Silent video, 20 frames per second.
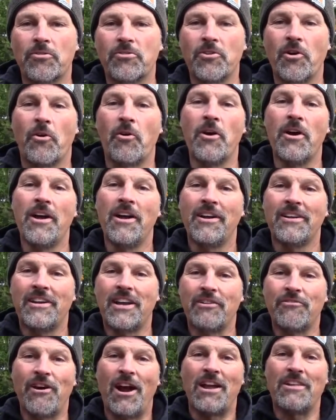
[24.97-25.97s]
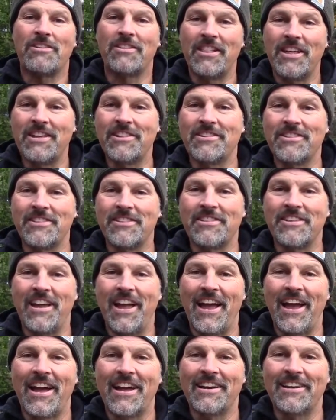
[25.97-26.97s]
So congratulations,
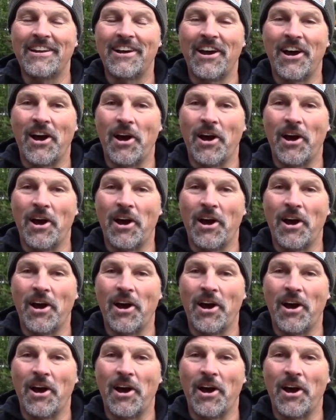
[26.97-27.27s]
Dad.